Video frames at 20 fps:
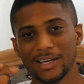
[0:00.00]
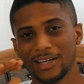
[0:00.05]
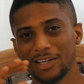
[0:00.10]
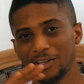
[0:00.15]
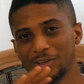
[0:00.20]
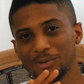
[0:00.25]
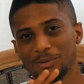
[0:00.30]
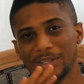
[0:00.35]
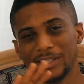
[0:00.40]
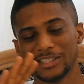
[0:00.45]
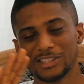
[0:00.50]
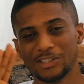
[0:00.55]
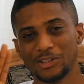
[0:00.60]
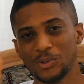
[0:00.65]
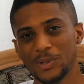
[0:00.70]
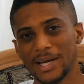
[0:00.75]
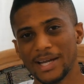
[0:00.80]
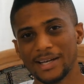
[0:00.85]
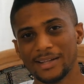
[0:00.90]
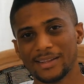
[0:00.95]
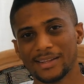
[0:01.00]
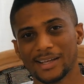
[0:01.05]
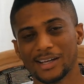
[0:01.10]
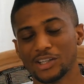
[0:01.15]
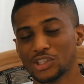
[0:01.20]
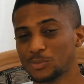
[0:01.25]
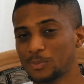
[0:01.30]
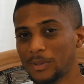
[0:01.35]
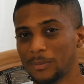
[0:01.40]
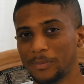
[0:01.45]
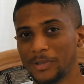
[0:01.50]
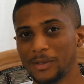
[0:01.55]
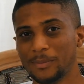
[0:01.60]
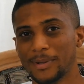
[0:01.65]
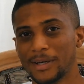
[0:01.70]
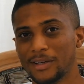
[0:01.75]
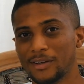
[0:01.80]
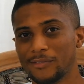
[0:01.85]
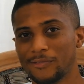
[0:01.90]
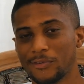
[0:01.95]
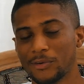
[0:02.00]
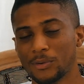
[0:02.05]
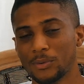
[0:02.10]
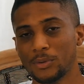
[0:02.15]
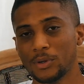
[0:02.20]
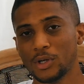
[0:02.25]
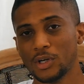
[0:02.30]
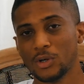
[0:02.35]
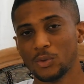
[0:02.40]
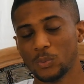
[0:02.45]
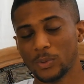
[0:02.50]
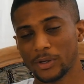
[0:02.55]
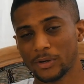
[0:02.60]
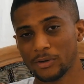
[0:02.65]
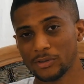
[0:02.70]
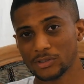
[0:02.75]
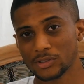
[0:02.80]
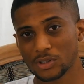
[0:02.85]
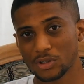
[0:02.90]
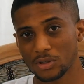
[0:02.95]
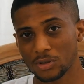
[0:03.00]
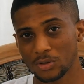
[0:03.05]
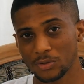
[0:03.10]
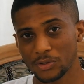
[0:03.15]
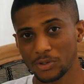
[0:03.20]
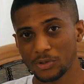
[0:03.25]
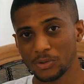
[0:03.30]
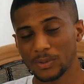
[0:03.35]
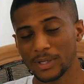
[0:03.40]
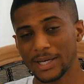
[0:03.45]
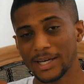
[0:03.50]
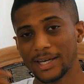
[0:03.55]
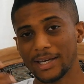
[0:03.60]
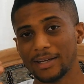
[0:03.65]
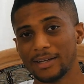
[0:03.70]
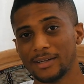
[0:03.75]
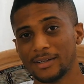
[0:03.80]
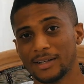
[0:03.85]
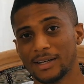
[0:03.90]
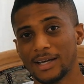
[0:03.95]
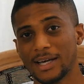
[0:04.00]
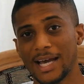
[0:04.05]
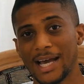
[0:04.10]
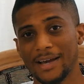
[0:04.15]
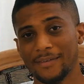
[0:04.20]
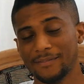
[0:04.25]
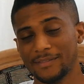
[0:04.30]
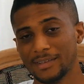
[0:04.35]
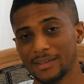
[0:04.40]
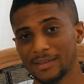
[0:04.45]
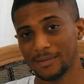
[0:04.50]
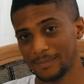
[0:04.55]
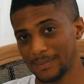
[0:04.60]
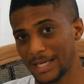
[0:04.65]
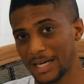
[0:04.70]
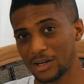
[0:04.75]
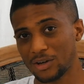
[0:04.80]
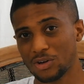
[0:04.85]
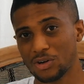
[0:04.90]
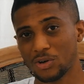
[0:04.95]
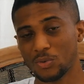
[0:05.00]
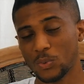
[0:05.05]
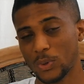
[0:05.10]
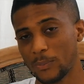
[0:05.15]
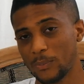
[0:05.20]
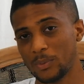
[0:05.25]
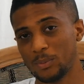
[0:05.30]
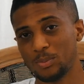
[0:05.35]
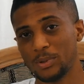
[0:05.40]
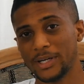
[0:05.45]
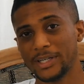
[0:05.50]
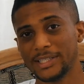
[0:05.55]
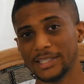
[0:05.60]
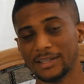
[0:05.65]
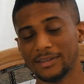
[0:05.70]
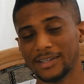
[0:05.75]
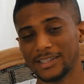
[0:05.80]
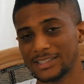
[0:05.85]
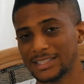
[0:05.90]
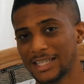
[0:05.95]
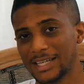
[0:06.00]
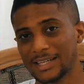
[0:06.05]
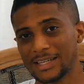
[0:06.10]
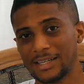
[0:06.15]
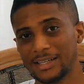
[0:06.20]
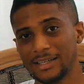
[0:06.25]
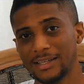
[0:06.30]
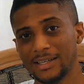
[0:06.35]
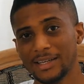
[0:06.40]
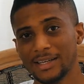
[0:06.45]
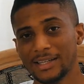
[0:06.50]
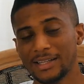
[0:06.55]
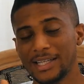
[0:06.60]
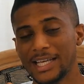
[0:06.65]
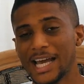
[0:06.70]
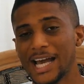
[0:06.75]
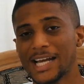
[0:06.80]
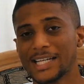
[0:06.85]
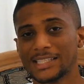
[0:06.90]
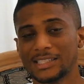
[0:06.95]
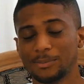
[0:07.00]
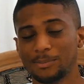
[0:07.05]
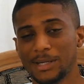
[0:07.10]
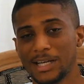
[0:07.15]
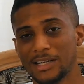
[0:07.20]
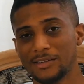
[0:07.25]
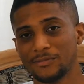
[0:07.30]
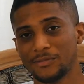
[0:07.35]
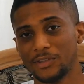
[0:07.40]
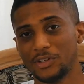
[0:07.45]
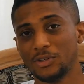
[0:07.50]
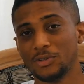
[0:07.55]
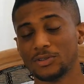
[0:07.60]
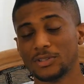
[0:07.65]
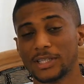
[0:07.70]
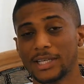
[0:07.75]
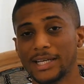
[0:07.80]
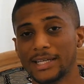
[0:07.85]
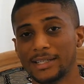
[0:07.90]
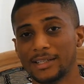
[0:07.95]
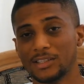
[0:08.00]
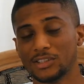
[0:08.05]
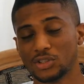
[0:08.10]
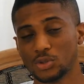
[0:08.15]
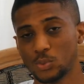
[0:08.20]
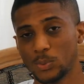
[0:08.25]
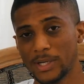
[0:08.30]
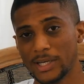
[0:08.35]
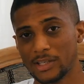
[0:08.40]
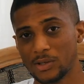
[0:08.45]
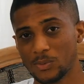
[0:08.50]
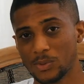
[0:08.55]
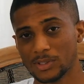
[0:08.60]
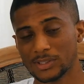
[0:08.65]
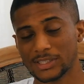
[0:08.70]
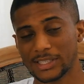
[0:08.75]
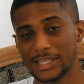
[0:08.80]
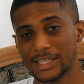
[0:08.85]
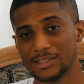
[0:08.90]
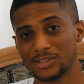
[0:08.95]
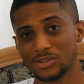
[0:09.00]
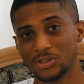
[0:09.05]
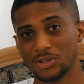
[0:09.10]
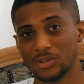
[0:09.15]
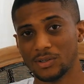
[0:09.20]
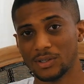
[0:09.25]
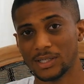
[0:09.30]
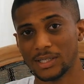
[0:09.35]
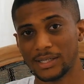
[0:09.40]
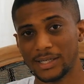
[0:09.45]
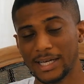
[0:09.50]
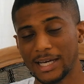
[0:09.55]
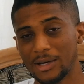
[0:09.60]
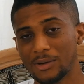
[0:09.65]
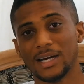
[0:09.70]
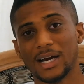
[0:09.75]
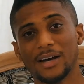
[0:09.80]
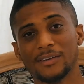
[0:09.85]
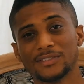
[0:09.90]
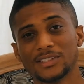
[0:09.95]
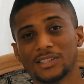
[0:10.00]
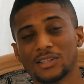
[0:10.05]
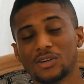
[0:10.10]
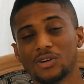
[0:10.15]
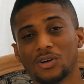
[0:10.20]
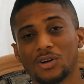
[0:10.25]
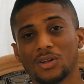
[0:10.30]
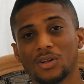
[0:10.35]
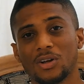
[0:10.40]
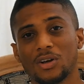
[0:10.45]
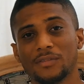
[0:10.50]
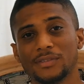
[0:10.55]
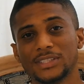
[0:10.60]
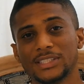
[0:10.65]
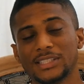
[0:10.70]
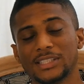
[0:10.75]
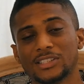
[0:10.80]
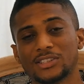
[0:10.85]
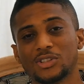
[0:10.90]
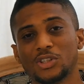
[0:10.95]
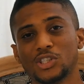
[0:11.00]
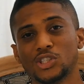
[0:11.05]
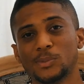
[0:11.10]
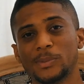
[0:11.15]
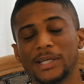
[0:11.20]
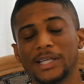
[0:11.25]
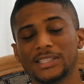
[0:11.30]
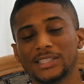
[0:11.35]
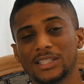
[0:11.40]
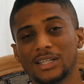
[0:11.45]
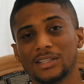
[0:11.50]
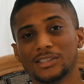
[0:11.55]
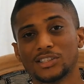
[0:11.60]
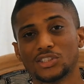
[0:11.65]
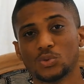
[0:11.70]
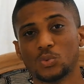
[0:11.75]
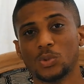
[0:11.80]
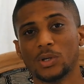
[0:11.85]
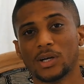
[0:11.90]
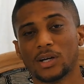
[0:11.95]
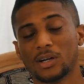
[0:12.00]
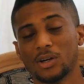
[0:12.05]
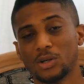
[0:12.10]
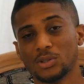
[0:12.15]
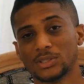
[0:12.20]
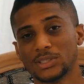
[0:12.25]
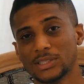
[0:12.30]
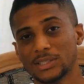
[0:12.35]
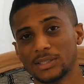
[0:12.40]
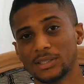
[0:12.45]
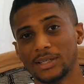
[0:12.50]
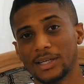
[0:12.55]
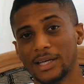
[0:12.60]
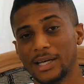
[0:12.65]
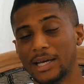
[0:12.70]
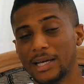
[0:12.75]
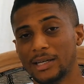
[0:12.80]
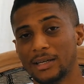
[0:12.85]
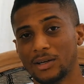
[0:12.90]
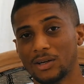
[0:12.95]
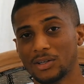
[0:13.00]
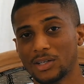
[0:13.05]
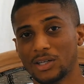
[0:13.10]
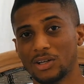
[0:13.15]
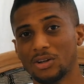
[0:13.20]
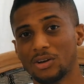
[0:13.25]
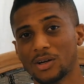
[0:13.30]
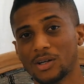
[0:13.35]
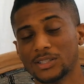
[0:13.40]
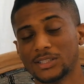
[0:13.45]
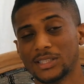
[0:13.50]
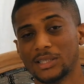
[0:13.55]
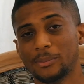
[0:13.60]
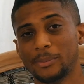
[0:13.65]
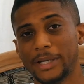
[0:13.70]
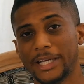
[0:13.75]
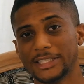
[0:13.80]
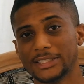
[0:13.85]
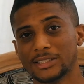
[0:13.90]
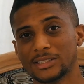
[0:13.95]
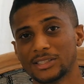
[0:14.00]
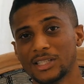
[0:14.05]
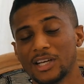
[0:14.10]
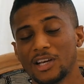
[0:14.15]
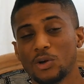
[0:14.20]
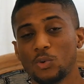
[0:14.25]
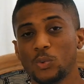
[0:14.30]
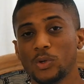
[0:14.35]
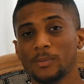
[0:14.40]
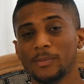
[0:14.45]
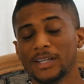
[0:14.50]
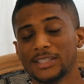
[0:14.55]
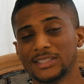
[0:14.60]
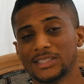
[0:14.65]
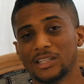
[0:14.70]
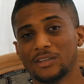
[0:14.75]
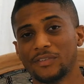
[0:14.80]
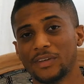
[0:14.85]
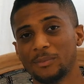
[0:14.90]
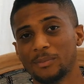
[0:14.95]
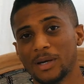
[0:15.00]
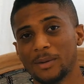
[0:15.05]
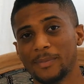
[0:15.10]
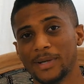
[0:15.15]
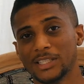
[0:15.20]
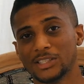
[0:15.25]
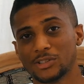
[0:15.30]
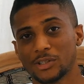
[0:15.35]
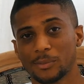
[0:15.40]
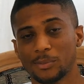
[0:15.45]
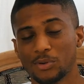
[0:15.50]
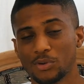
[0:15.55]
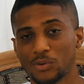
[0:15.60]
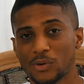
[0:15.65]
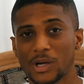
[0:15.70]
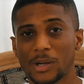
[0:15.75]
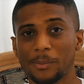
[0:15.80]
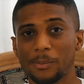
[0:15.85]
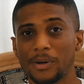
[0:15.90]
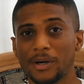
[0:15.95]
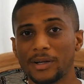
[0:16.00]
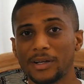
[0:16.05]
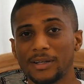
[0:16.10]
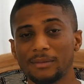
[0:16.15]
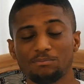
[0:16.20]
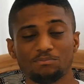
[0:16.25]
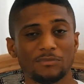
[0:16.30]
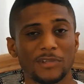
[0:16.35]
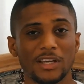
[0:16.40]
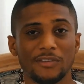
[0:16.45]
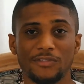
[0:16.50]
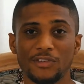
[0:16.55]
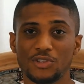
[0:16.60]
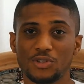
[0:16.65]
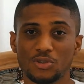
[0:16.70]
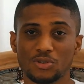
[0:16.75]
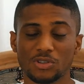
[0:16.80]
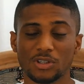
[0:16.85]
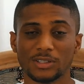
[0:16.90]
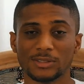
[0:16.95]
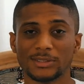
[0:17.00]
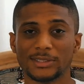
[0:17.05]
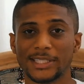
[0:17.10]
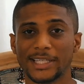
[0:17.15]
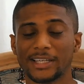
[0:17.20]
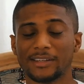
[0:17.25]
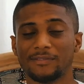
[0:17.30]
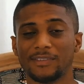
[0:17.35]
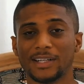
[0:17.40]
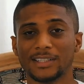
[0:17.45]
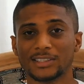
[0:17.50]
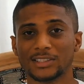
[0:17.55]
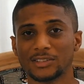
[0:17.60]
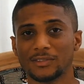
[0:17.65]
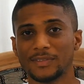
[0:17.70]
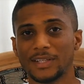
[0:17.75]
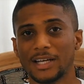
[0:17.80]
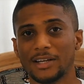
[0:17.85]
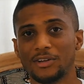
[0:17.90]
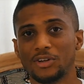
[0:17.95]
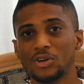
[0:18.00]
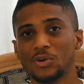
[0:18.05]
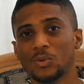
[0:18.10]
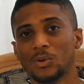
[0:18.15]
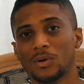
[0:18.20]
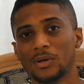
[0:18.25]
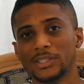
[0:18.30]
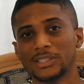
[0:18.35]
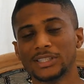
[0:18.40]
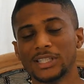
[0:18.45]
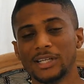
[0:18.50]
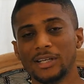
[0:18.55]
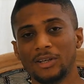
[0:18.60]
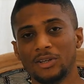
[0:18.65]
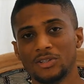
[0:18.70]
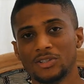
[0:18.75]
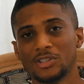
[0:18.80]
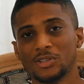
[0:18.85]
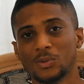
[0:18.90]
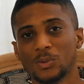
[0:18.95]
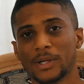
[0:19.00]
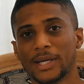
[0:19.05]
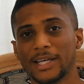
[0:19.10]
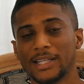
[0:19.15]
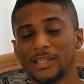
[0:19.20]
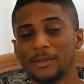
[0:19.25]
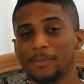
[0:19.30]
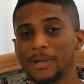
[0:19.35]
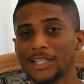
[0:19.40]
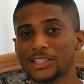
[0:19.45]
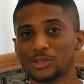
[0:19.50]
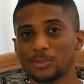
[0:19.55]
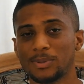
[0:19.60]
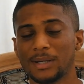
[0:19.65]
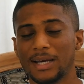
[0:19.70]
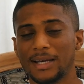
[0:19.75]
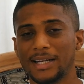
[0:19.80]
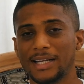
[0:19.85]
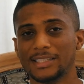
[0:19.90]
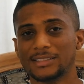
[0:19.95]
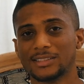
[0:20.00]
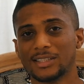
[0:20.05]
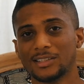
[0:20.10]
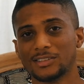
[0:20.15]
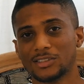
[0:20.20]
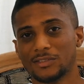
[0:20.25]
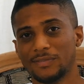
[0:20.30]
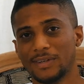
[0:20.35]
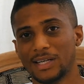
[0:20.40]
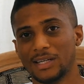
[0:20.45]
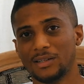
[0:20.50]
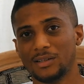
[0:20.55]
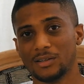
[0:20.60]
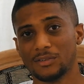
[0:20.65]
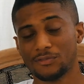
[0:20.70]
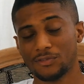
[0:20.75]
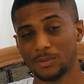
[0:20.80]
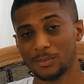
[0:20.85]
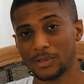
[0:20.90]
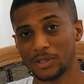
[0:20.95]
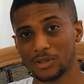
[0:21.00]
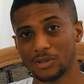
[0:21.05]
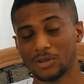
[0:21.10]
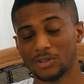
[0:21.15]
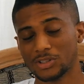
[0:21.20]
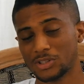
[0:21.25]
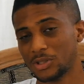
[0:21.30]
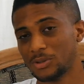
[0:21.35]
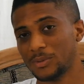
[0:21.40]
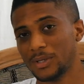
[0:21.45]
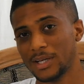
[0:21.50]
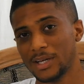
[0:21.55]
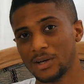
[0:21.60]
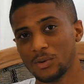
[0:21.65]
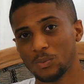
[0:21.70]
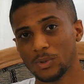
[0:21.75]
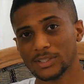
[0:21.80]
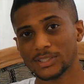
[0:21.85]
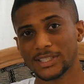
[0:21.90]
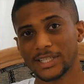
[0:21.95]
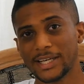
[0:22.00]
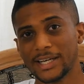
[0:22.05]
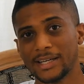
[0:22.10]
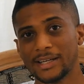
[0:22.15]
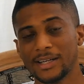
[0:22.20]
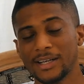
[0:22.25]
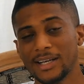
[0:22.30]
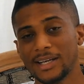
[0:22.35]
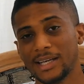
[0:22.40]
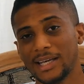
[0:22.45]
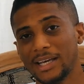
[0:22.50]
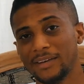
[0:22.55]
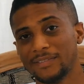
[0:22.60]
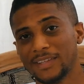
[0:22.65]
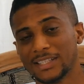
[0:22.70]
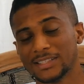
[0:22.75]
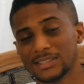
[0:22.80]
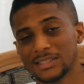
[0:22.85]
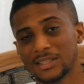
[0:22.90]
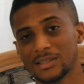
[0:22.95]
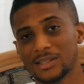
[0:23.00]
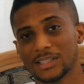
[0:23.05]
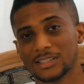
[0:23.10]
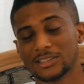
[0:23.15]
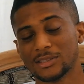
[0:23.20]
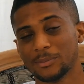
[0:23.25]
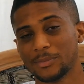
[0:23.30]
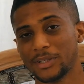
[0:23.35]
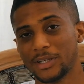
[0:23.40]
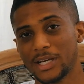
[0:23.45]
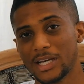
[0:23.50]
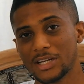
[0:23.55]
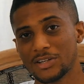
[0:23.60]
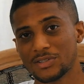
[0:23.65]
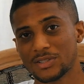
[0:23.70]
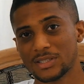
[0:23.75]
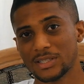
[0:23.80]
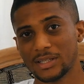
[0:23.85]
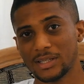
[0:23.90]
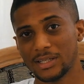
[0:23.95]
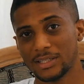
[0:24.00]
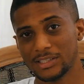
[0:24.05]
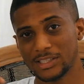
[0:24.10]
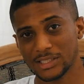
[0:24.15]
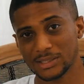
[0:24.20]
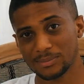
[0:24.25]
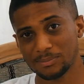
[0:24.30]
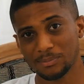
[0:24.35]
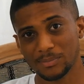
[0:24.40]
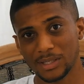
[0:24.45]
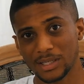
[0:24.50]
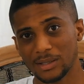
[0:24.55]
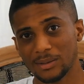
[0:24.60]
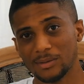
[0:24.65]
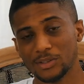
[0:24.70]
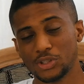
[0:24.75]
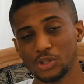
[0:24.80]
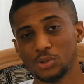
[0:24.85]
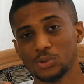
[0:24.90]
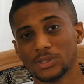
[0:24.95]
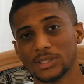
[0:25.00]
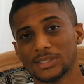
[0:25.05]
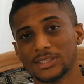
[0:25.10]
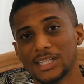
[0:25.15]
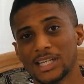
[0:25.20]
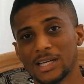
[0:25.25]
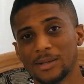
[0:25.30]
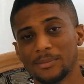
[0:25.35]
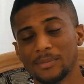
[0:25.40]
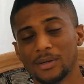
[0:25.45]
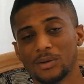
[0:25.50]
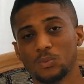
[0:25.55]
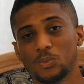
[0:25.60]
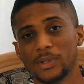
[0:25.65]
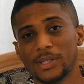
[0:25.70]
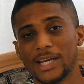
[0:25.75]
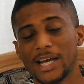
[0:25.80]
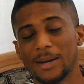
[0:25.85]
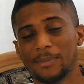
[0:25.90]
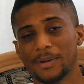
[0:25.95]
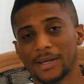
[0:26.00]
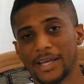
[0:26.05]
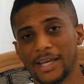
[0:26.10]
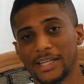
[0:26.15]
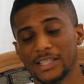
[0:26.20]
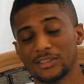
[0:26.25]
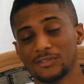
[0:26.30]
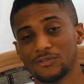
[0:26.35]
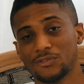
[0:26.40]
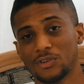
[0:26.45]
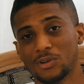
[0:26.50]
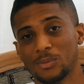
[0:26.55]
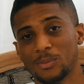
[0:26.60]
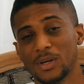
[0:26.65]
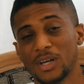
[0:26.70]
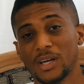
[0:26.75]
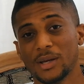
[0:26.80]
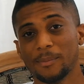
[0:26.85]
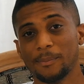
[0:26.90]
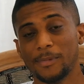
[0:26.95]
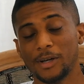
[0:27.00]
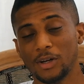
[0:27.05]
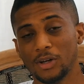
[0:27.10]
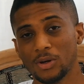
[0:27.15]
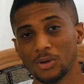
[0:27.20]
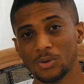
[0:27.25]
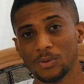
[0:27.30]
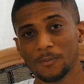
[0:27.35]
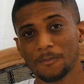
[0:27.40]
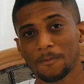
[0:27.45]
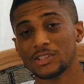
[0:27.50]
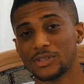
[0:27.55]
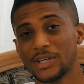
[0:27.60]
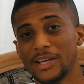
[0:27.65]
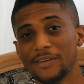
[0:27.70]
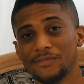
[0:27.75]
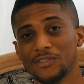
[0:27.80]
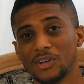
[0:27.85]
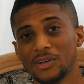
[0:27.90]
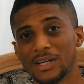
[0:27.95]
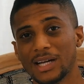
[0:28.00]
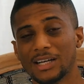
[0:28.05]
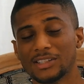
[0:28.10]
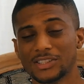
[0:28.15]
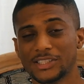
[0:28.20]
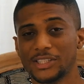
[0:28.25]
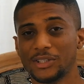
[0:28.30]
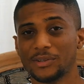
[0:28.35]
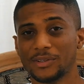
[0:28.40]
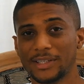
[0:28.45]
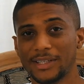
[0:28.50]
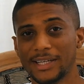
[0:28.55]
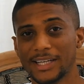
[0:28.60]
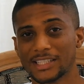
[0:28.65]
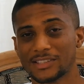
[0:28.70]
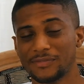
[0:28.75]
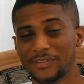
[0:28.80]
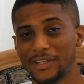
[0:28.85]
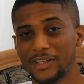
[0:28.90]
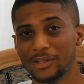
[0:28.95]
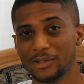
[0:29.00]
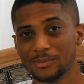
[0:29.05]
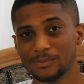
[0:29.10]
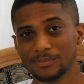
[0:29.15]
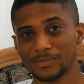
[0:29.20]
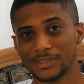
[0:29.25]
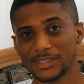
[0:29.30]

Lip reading: You don't need to do anything else but be by your phone. We're going to call you and have that call where we break down exactly the action plan for you to get to where you want to get to online. Now, after the call, obviously there's going to be a chance to work closer and on a longer term basis with myself in my mentoring program. But if you choose not to take advantage of that, no worries. You still will get the battle plan and tons of value from the call. So once again, if that sounds like something you're interested in, just choose a time with the application form below. So if not, I'll see you on the next video.